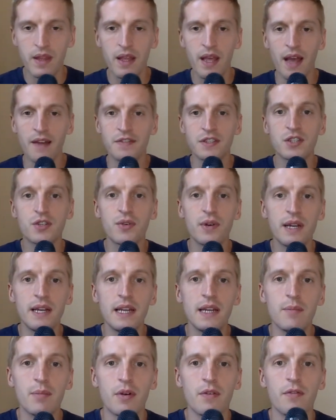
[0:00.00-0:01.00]
have
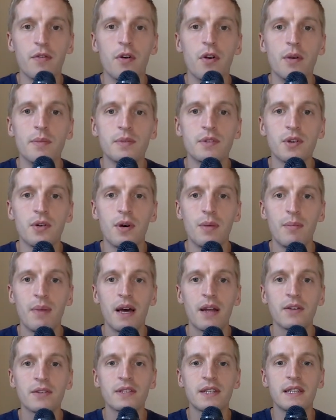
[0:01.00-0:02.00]
screening performed, so a
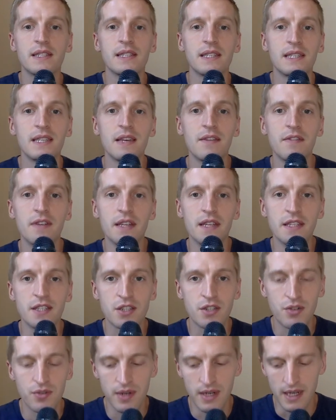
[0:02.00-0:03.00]
metal sensitivity
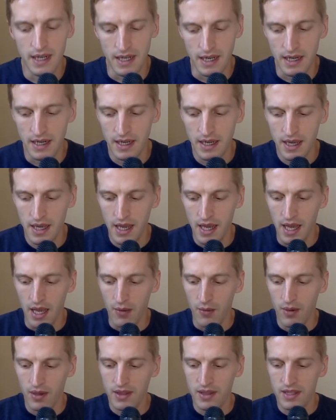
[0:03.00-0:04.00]
screening.
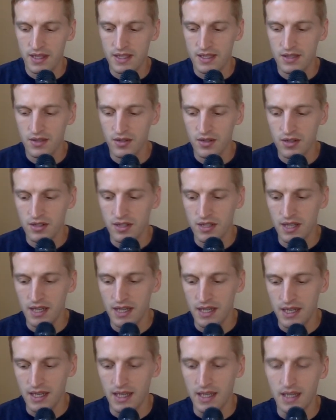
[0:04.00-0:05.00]
And what this looks
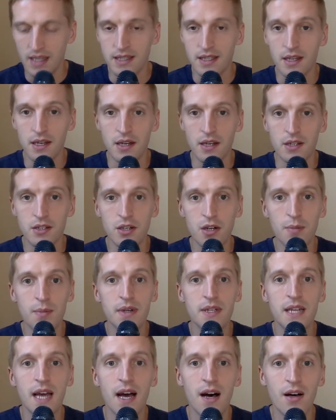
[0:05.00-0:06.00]
like is a
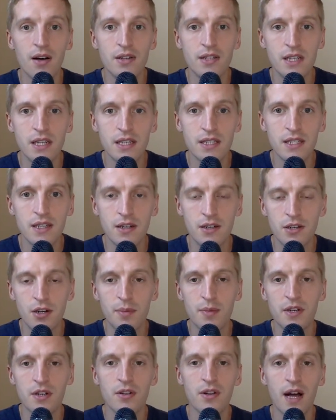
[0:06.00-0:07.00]

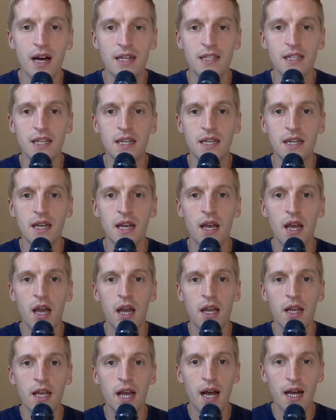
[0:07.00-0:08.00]
dermatologic
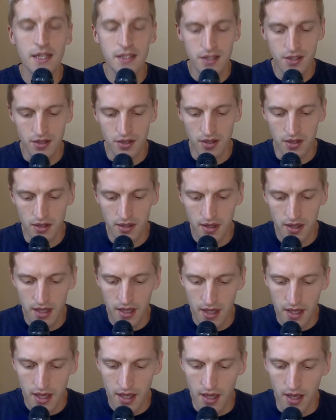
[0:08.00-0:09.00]
consult.
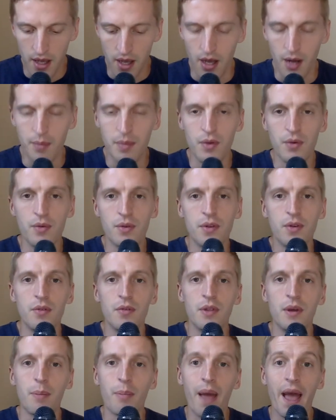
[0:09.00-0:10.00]
You
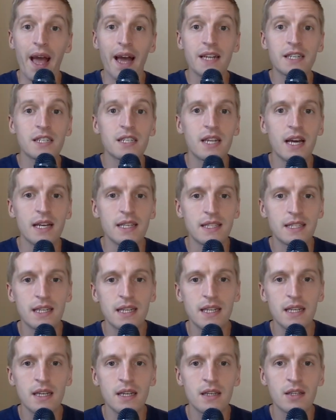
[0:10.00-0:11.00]
do the patch
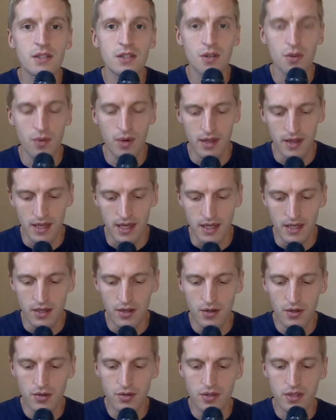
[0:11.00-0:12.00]
testing, so where they
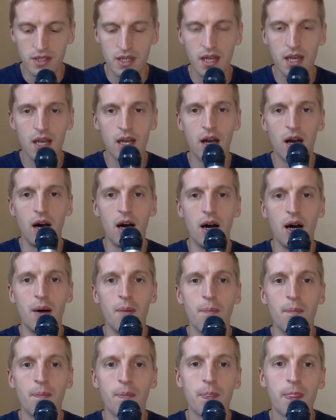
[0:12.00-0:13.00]
used
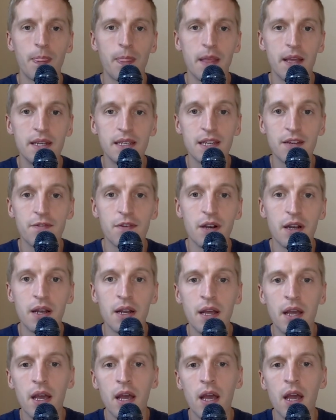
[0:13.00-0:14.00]
different